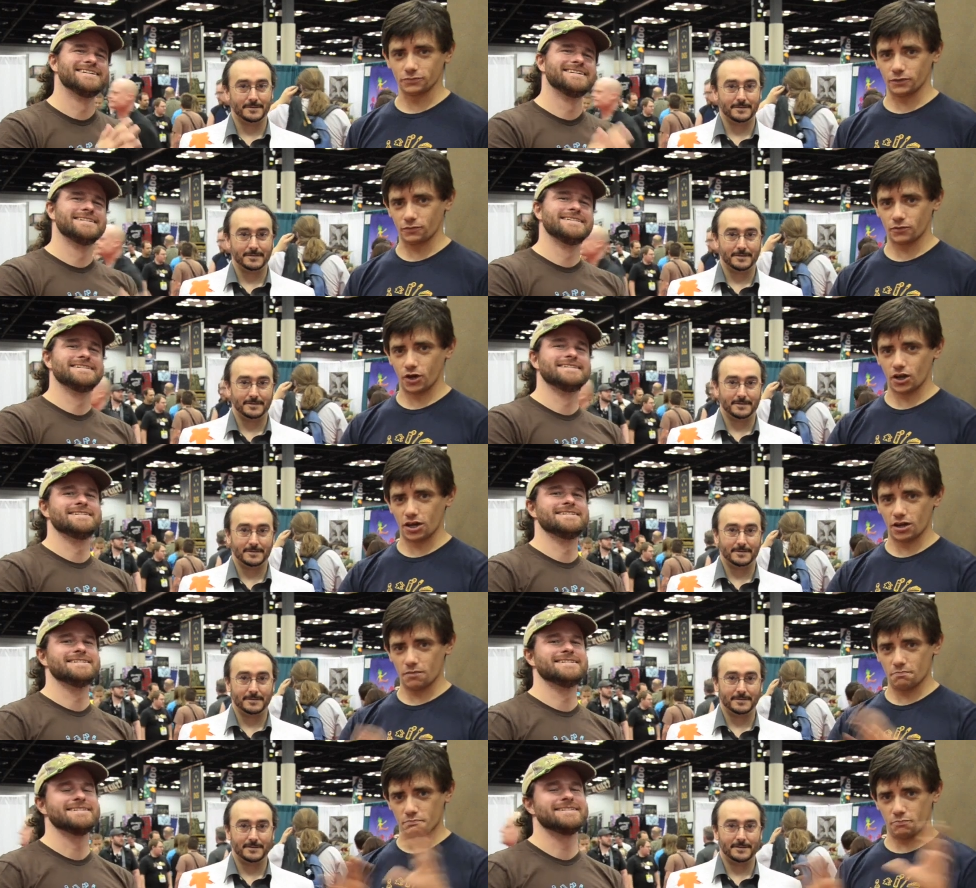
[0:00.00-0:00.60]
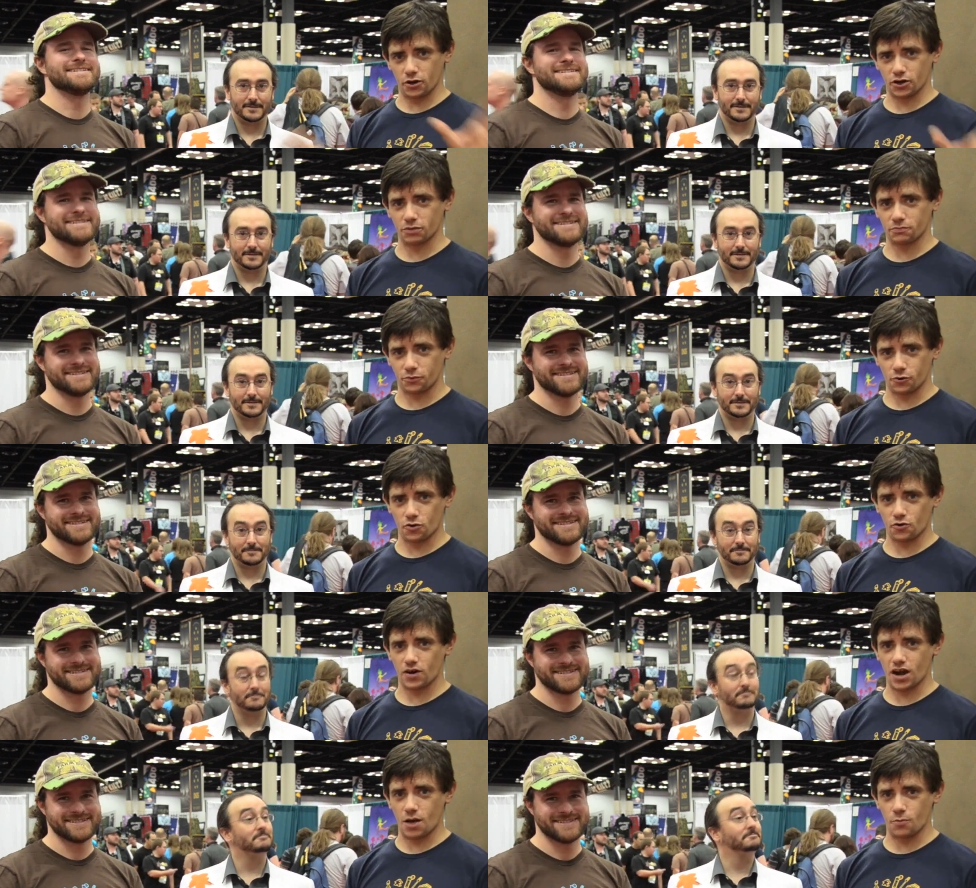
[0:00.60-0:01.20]
Speaker 1: We've got a booking
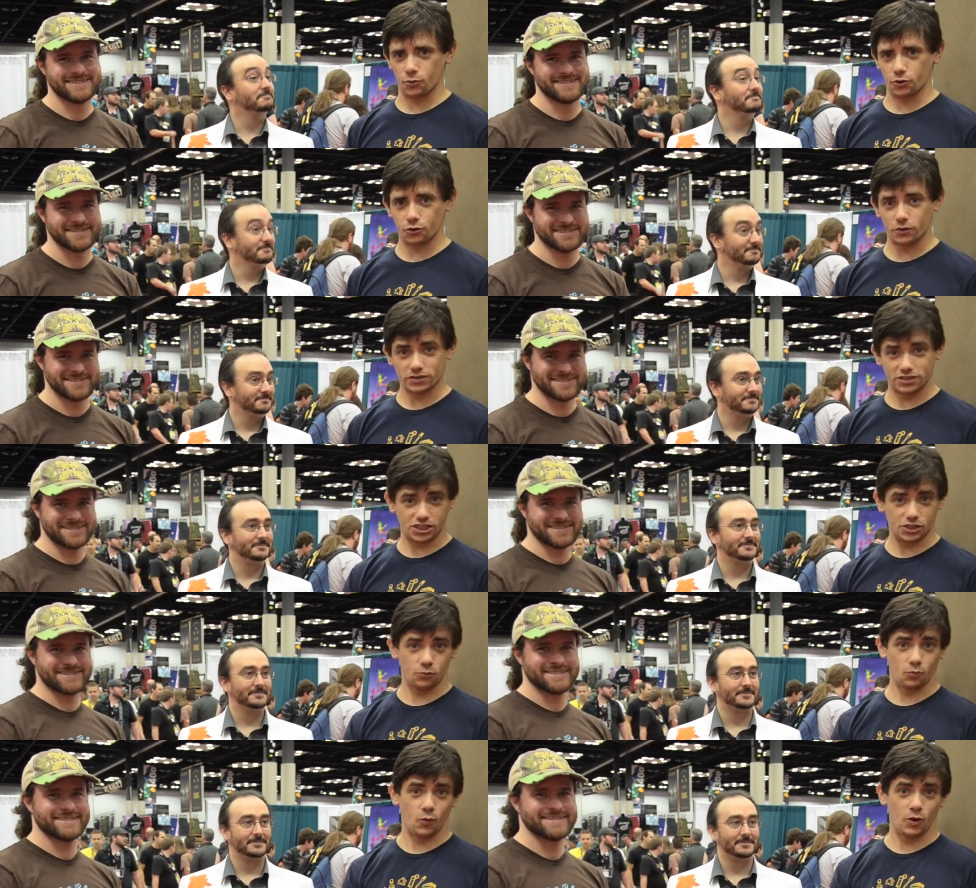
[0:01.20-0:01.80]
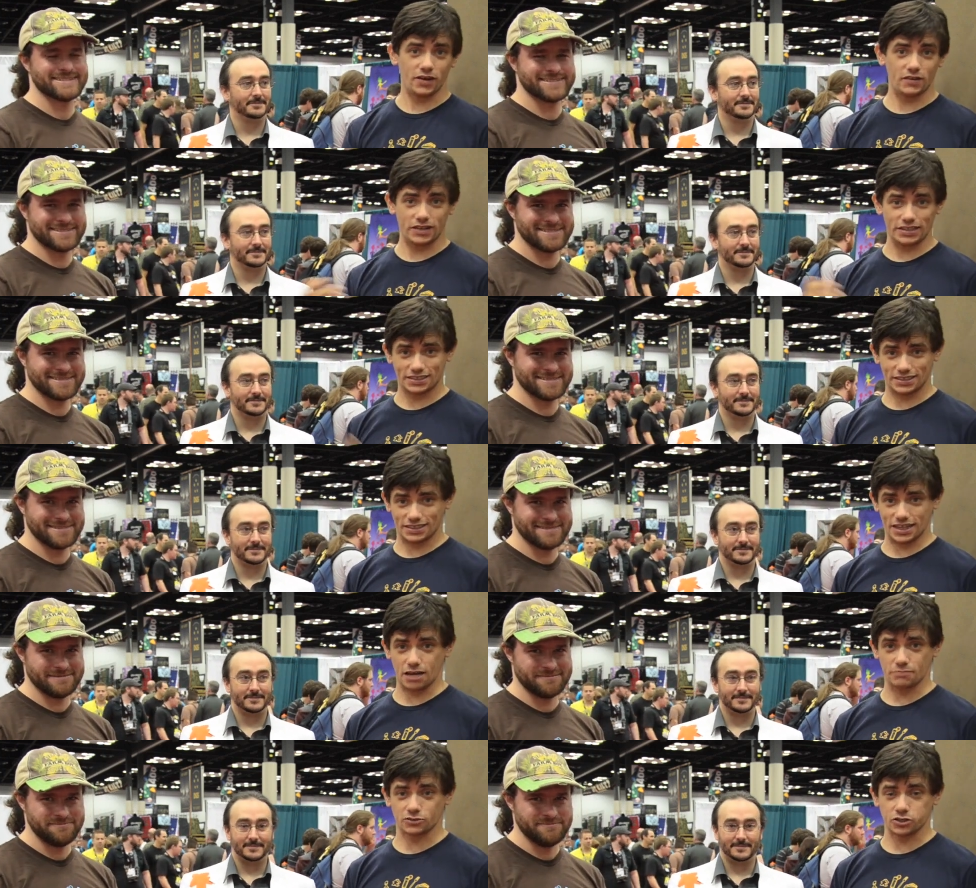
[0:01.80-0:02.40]
program where you can see what
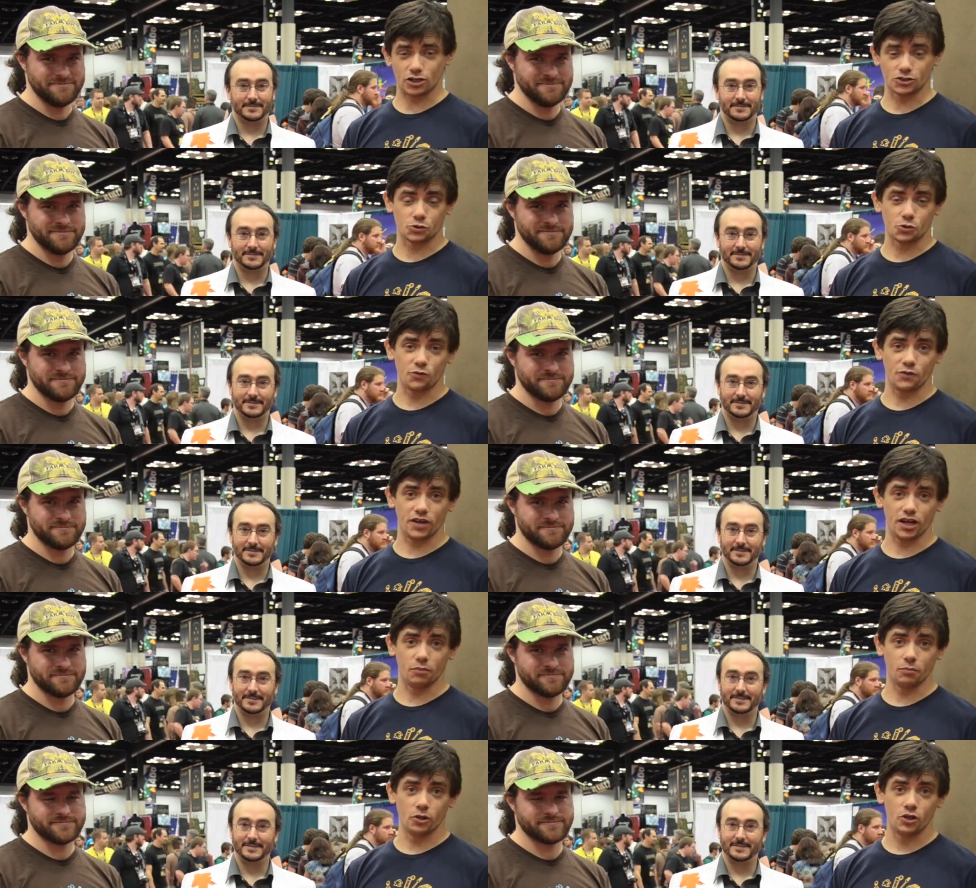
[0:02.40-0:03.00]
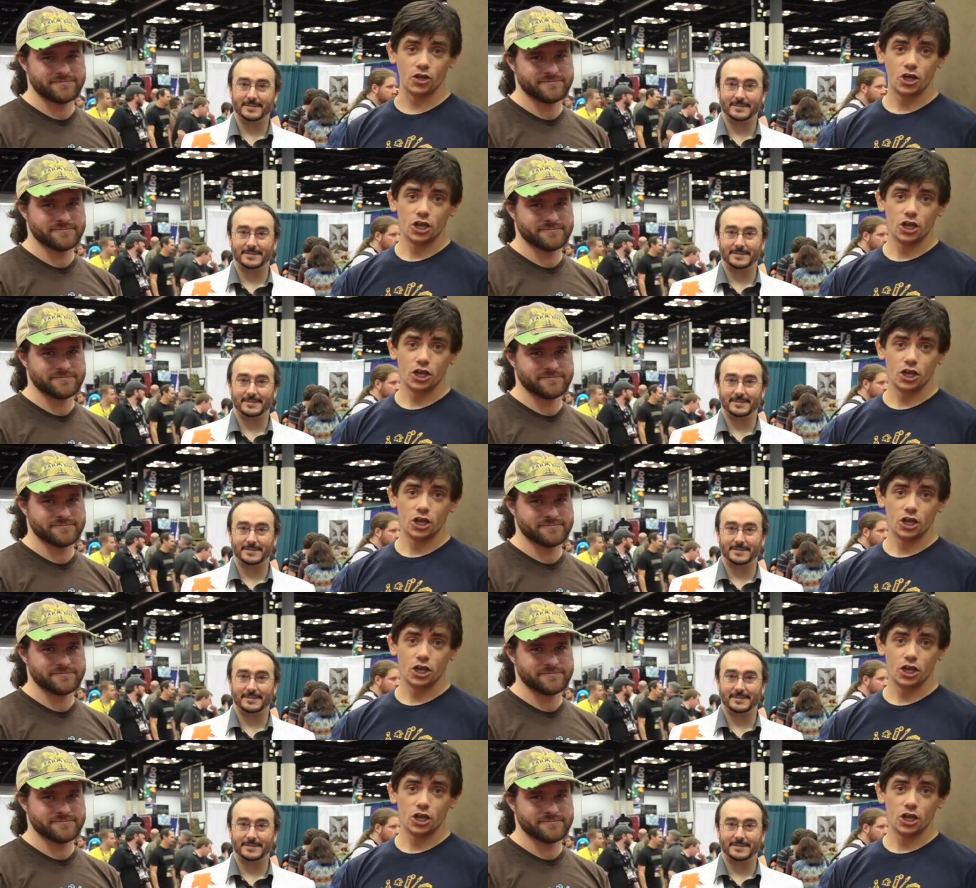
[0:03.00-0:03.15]
time slots are available